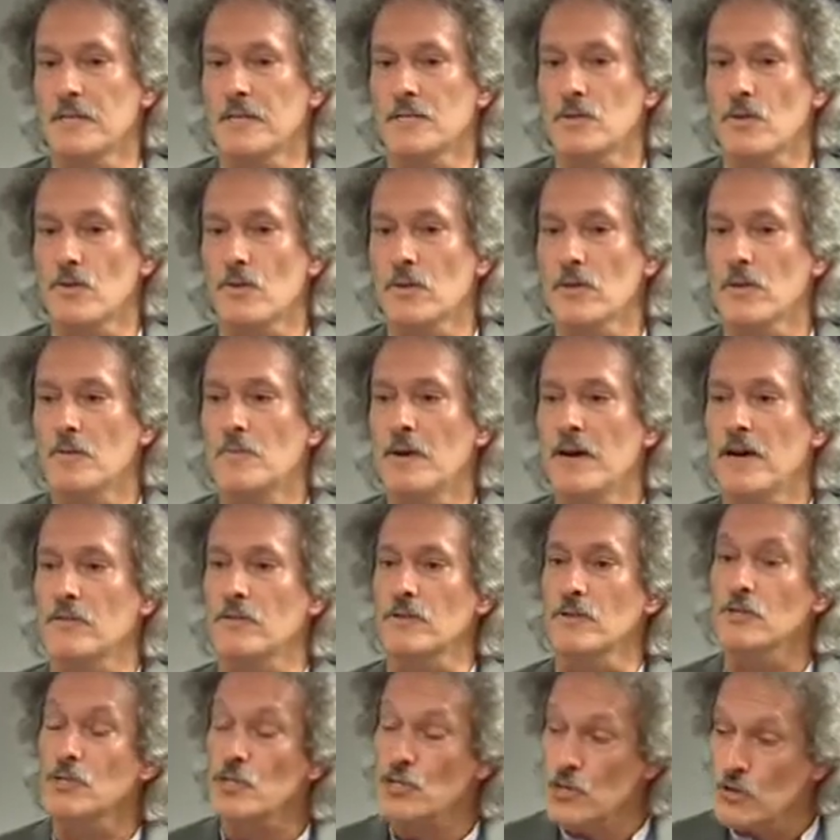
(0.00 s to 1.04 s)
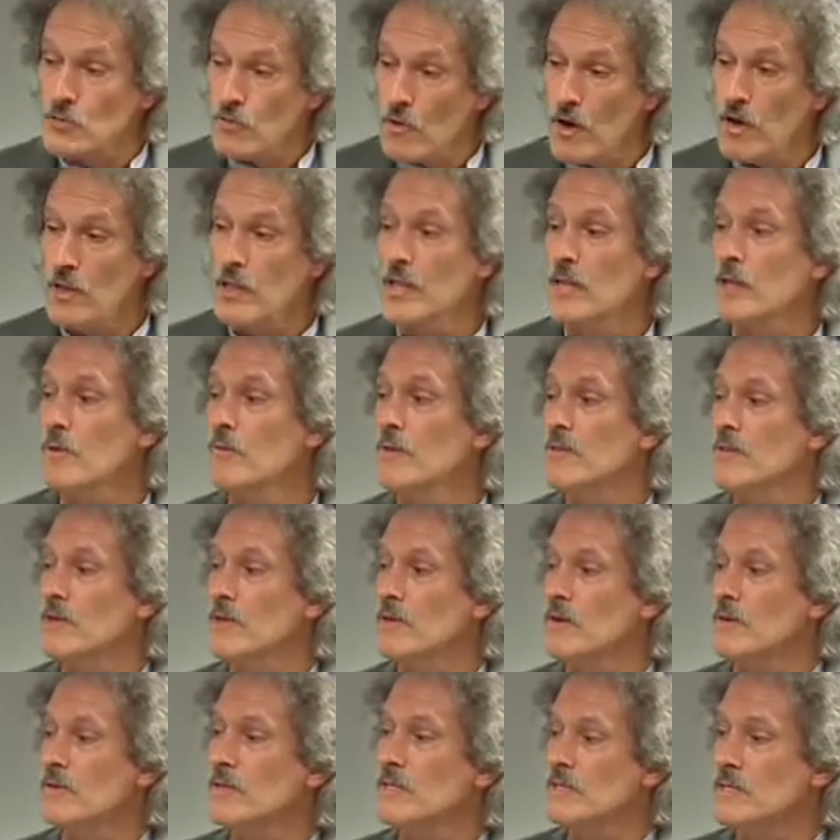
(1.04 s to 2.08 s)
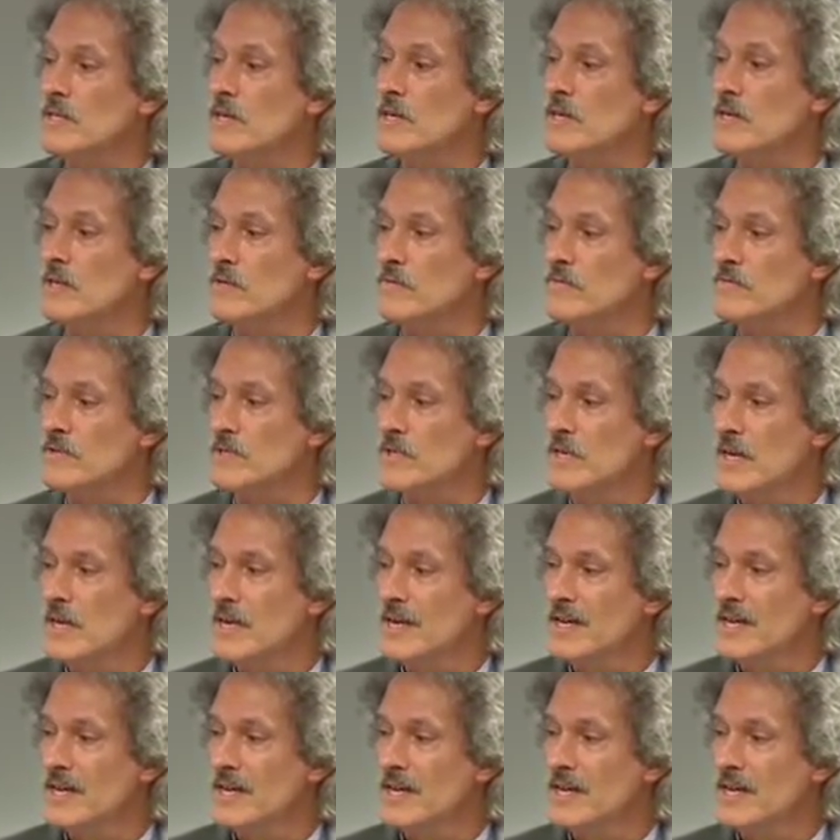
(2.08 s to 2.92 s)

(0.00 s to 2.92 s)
It's all about struggling within ourselves,